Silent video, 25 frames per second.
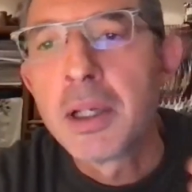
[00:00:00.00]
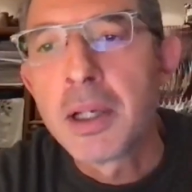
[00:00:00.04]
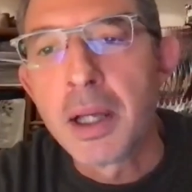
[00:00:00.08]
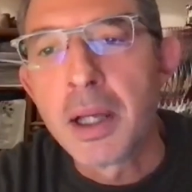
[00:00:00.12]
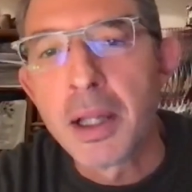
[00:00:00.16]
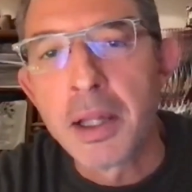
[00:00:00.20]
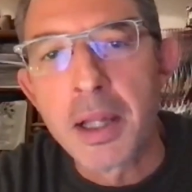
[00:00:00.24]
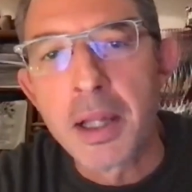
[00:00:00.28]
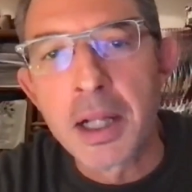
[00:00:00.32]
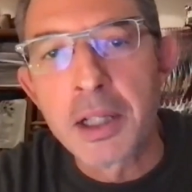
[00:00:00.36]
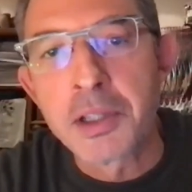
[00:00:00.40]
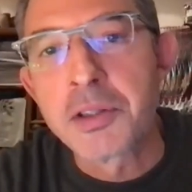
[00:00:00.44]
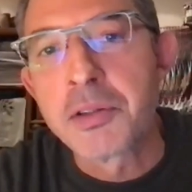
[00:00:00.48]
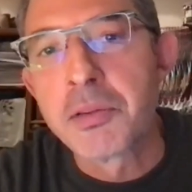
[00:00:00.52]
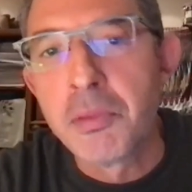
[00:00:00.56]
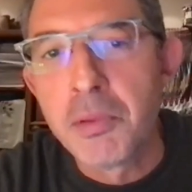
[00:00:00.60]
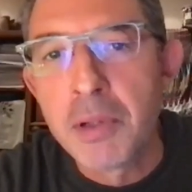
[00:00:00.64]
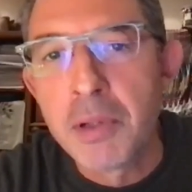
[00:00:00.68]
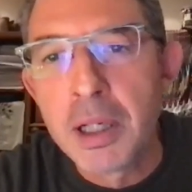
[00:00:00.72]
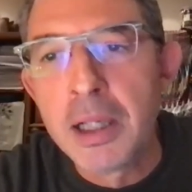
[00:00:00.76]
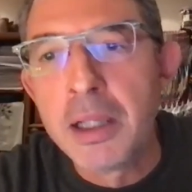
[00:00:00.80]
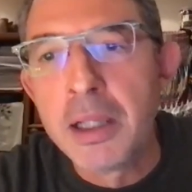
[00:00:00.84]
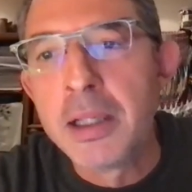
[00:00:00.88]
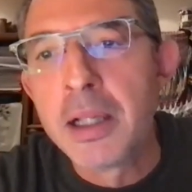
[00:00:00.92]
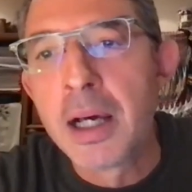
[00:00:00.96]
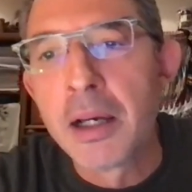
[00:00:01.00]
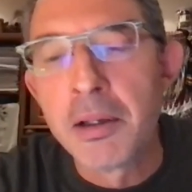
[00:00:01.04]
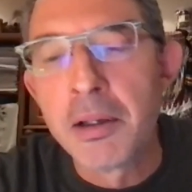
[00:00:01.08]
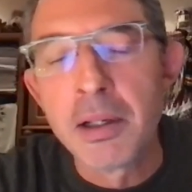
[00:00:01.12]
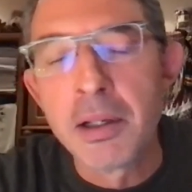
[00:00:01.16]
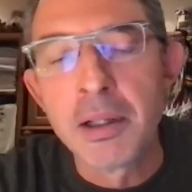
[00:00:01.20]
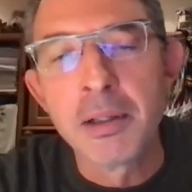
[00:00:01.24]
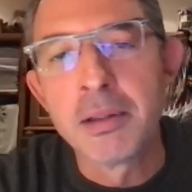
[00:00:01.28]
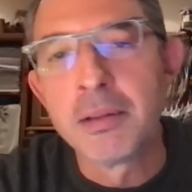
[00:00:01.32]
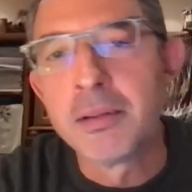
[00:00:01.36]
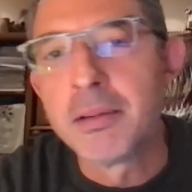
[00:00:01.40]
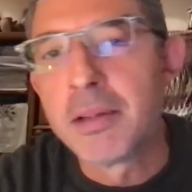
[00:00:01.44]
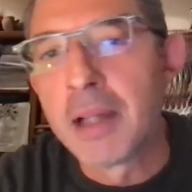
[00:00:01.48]
and that's really
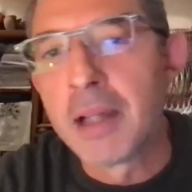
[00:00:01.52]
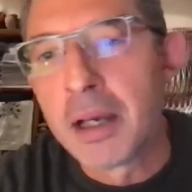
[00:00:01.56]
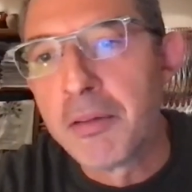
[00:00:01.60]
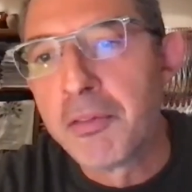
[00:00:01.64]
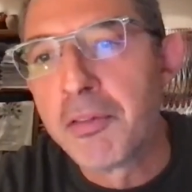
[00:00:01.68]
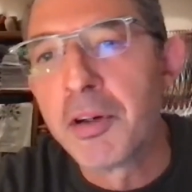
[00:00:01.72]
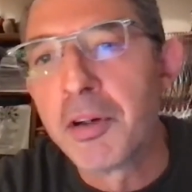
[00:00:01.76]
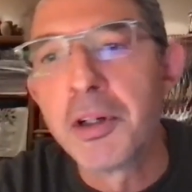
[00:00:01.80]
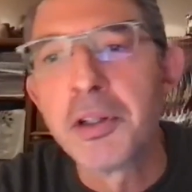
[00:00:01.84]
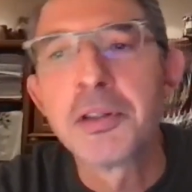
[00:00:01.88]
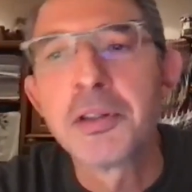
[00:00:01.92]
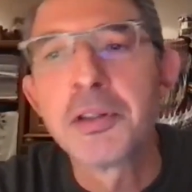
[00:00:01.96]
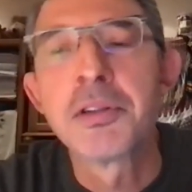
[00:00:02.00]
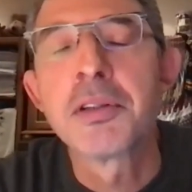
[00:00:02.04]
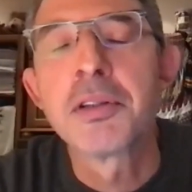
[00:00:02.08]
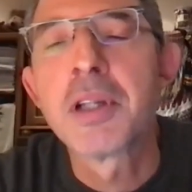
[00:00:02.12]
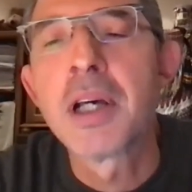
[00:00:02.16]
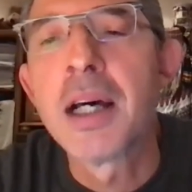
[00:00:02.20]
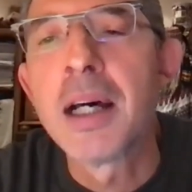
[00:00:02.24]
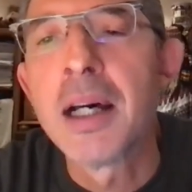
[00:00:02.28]
diverse,